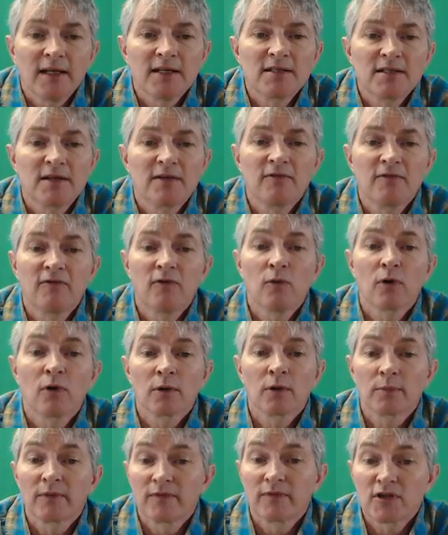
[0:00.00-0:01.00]
is
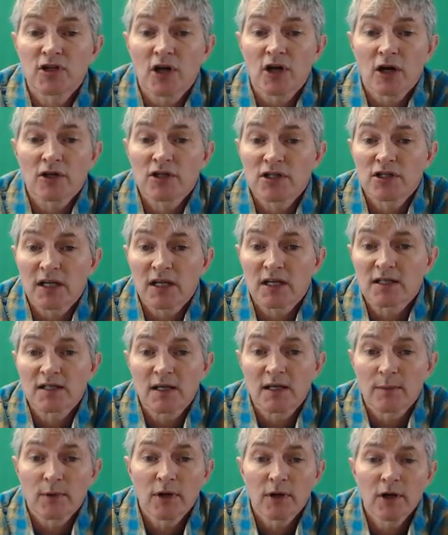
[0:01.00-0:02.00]
informed of the charges against
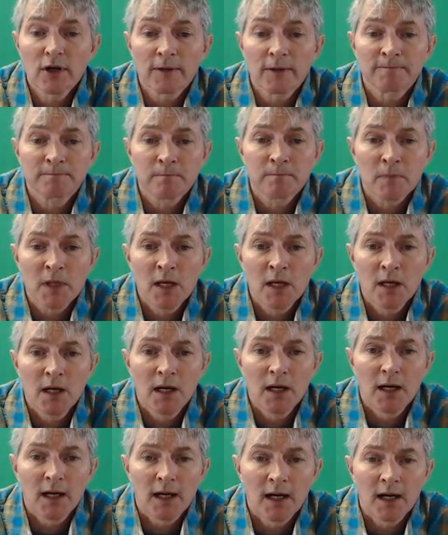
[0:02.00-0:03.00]
him or her.
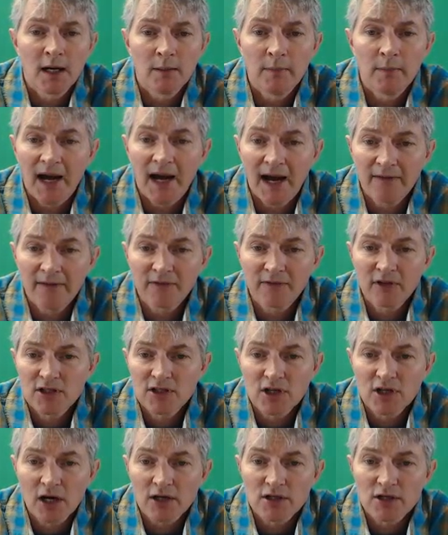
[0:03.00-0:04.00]
After the
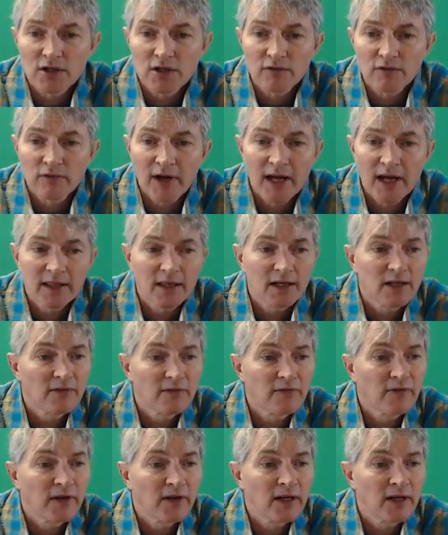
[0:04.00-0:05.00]
charges are read, the
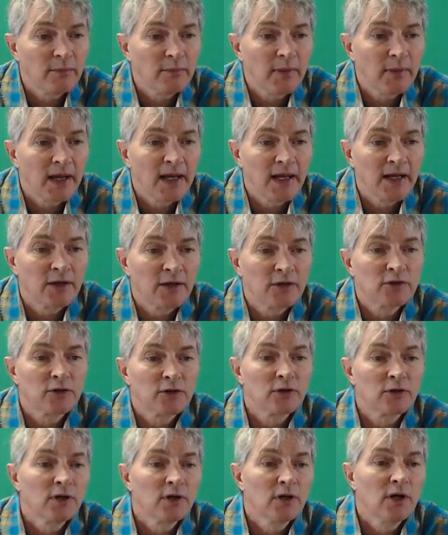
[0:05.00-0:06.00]
defendant may
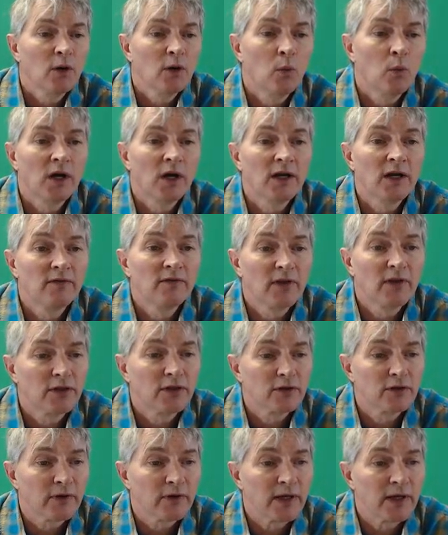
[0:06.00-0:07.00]
enter one of the
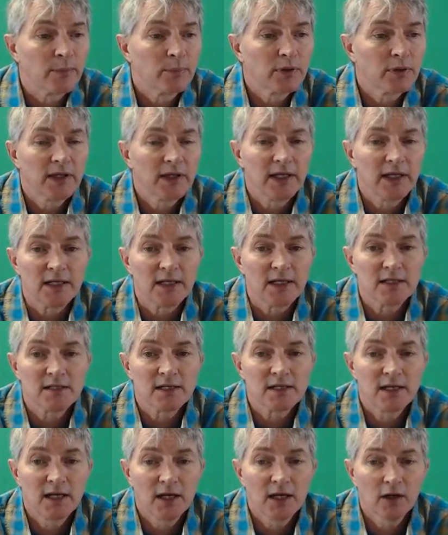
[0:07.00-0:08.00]
three pleas.
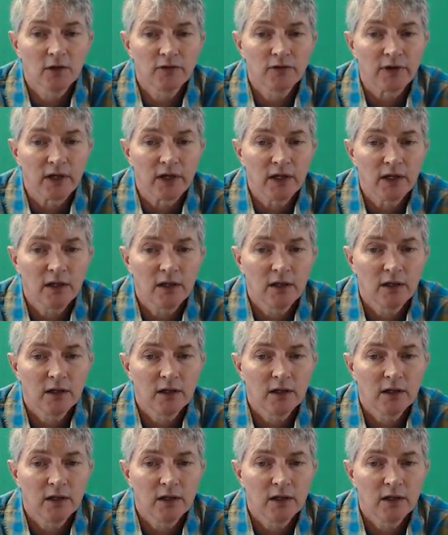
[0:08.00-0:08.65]
Guilty,